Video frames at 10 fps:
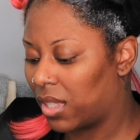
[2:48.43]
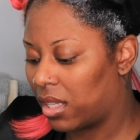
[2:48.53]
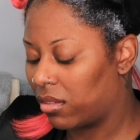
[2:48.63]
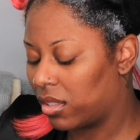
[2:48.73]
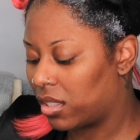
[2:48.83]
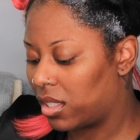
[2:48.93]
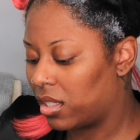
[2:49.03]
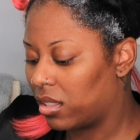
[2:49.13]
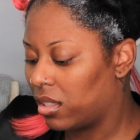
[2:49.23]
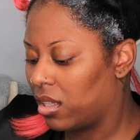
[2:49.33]
I don't
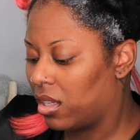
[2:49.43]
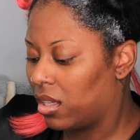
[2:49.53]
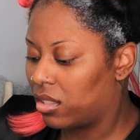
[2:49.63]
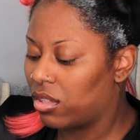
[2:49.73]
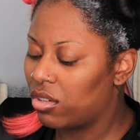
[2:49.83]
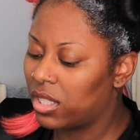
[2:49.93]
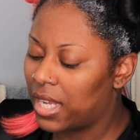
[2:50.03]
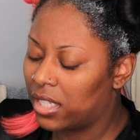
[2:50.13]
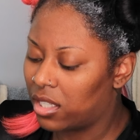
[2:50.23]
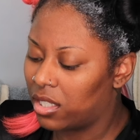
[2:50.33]
understand. So usually
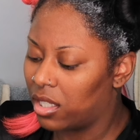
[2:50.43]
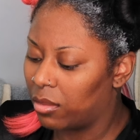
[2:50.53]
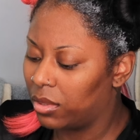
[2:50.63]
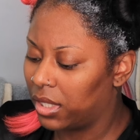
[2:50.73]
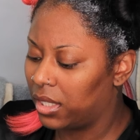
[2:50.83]
I just double